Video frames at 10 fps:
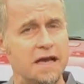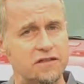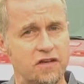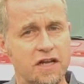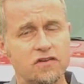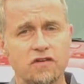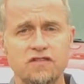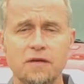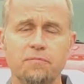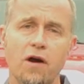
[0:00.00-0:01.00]
It's an
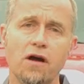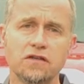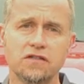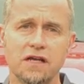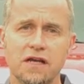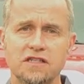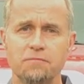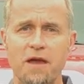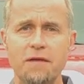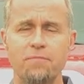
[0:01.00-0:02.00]
interesting box. It's
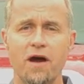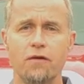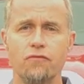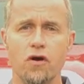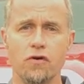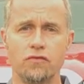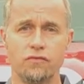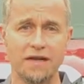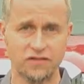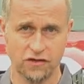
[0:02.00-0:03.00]
made by Road
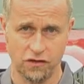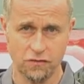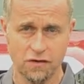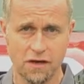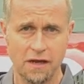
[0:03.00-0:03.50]
Rescue.